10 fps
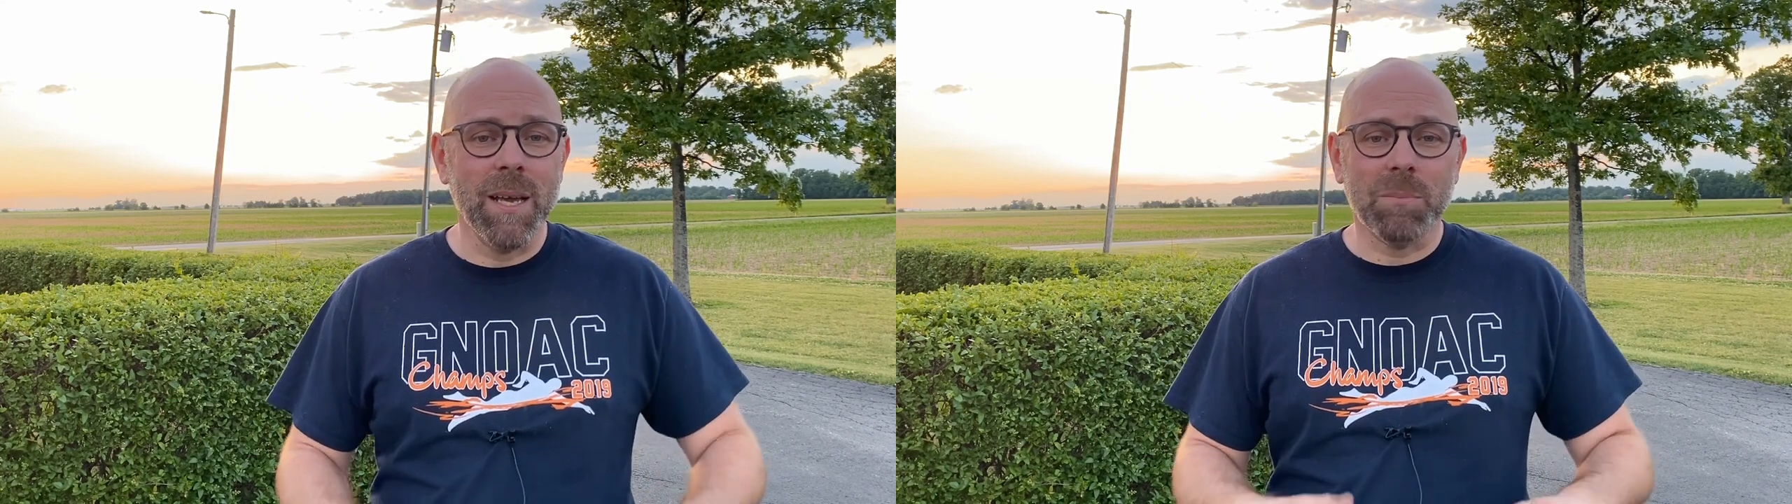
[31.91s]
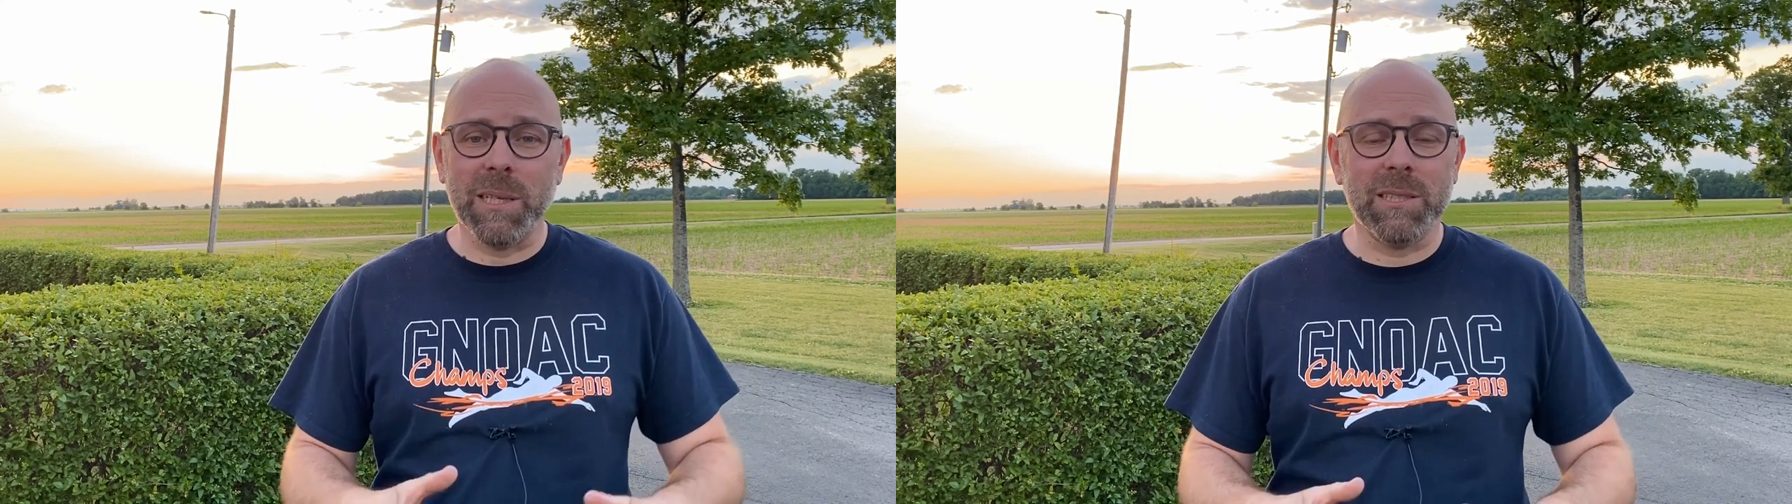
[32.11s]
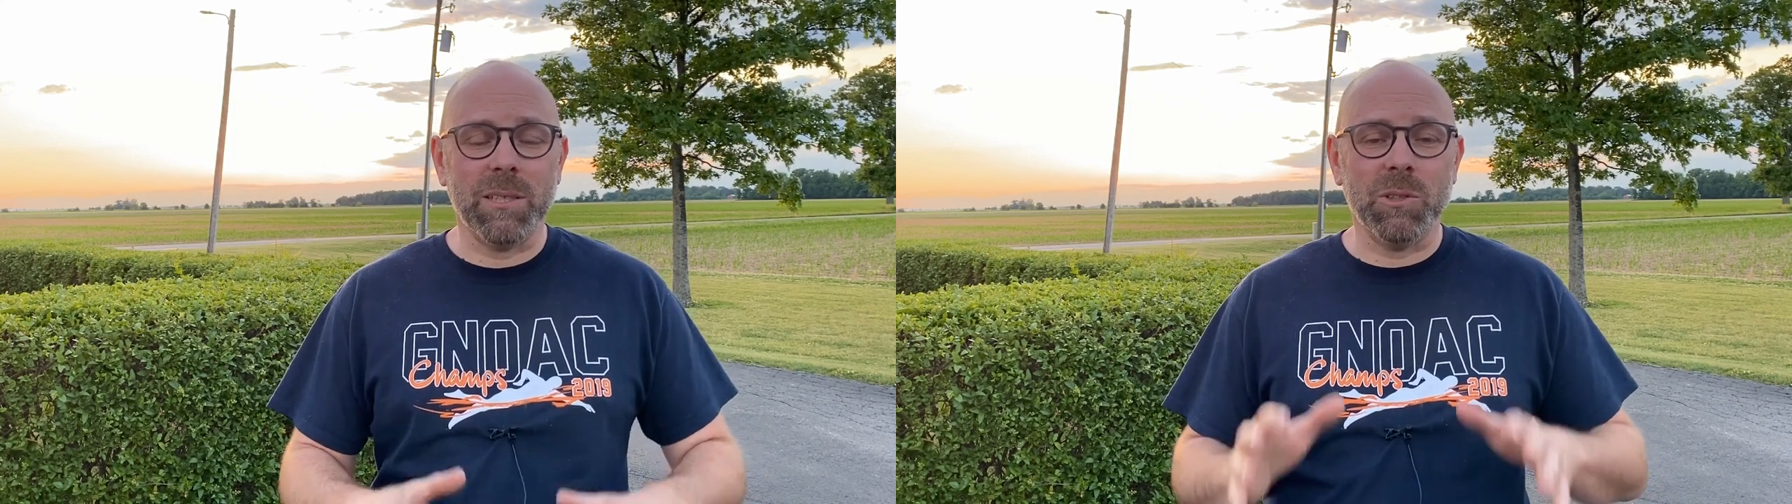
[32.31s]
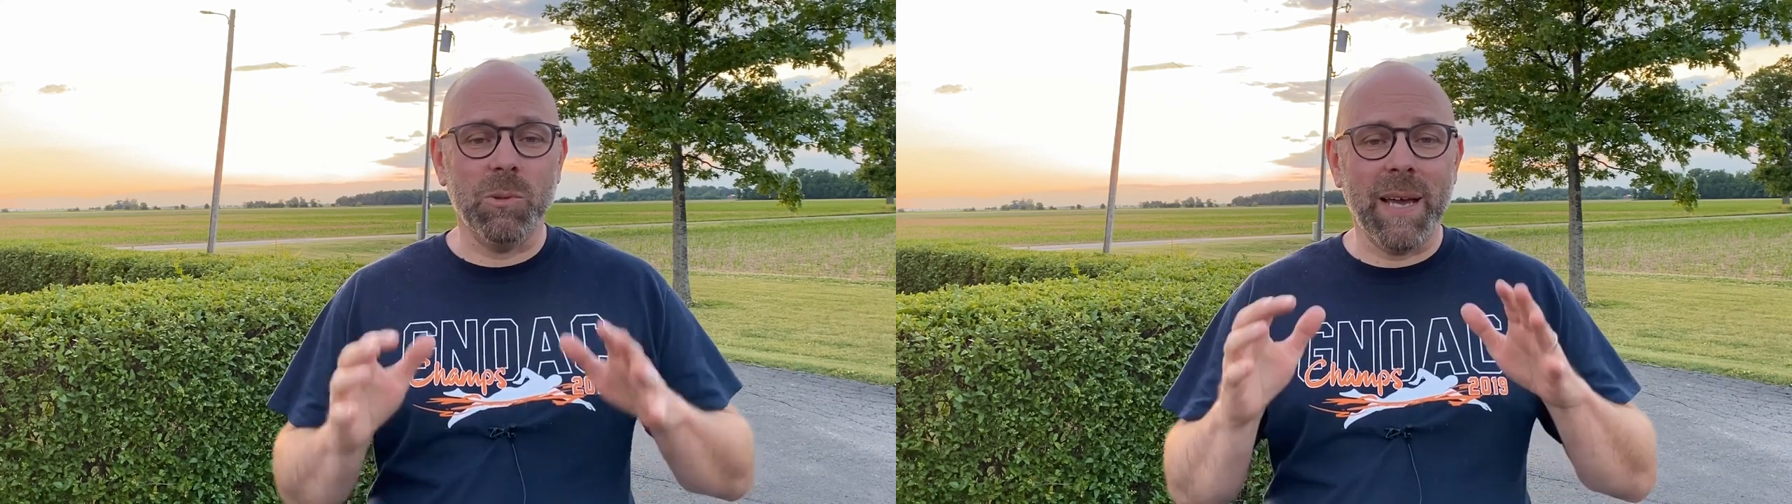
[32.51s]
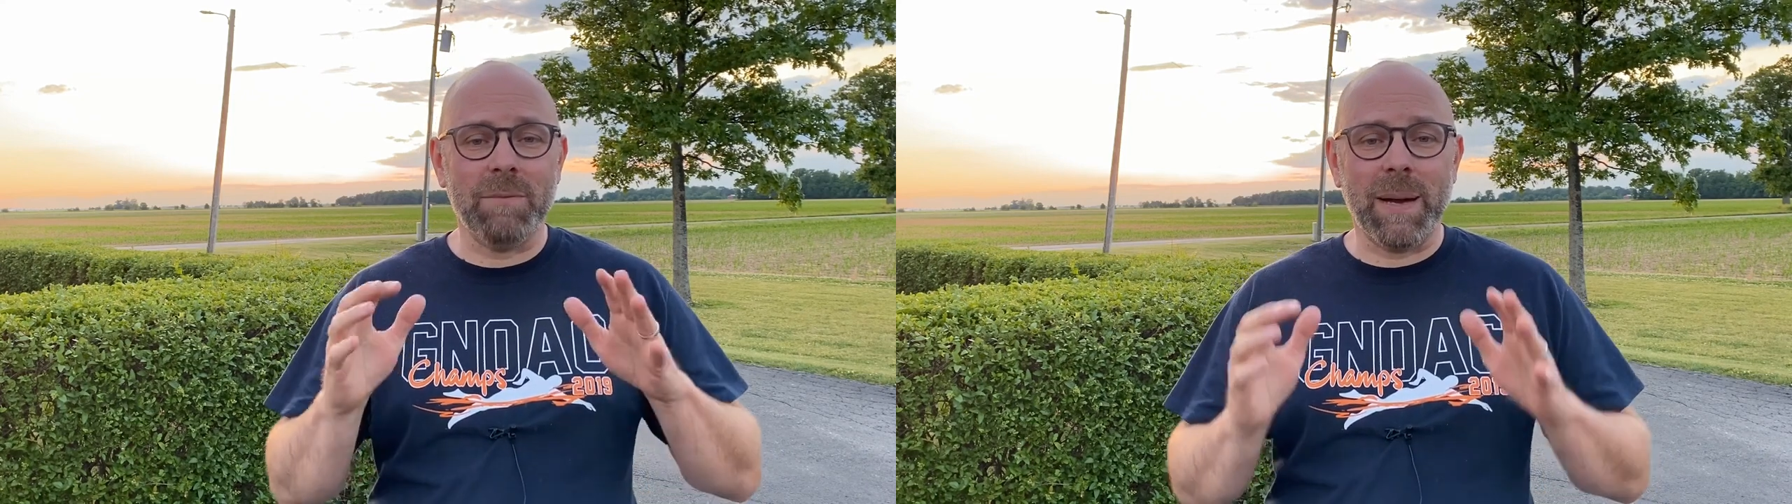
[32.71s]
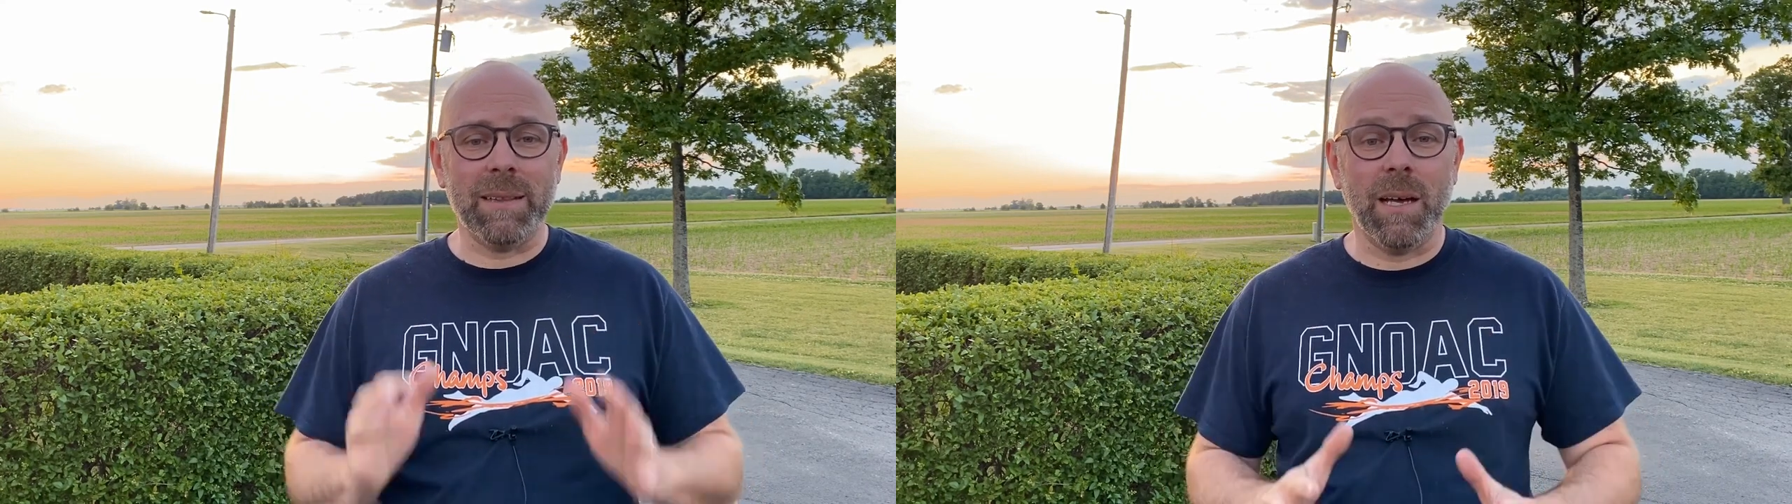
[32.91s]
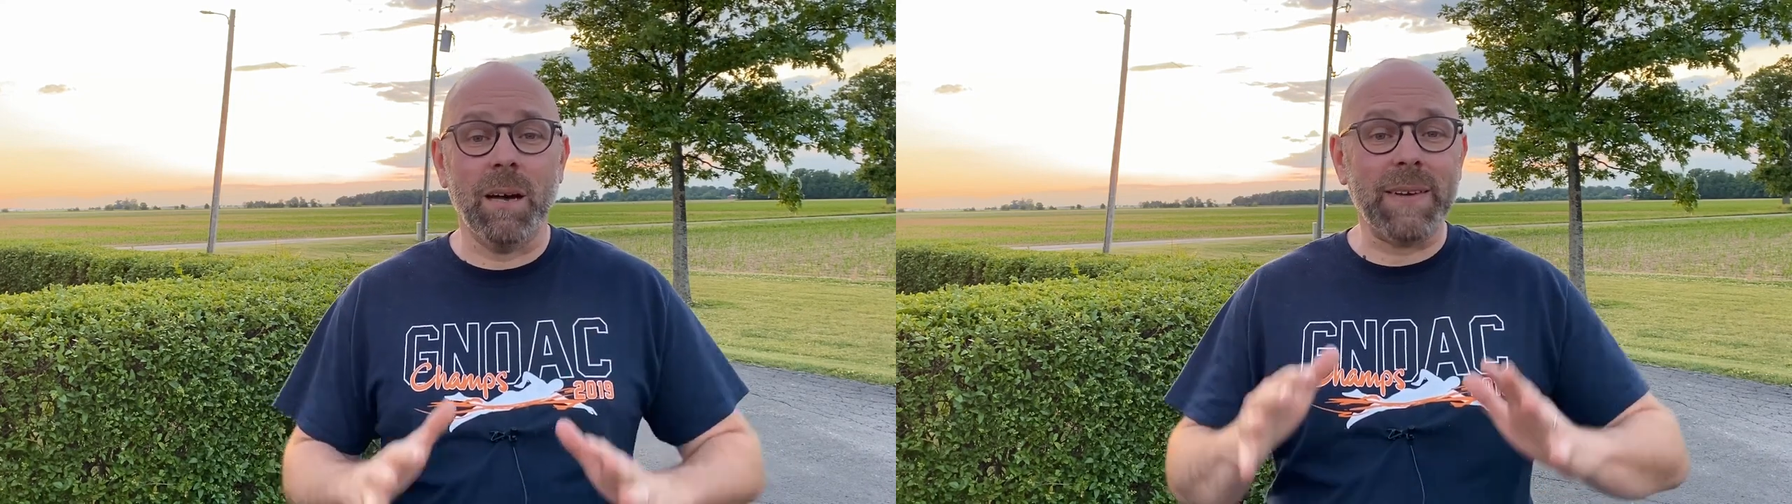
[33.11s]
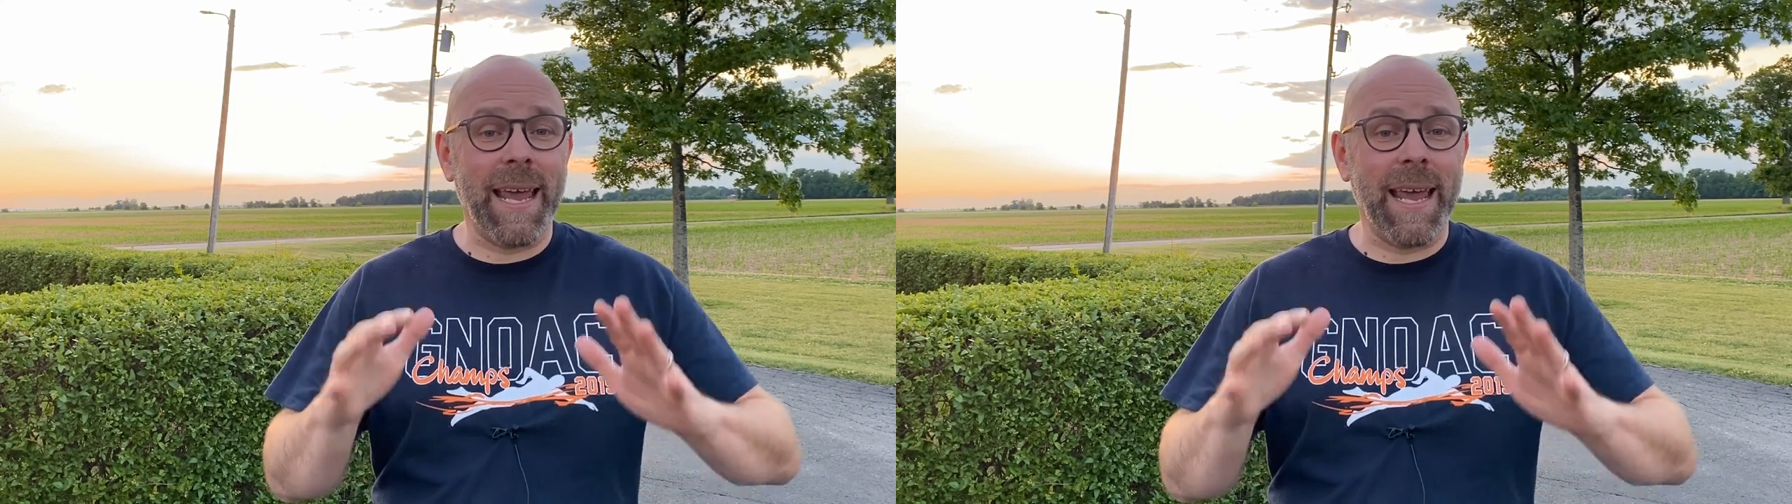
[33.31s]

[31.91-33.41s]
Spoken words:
please know you have my love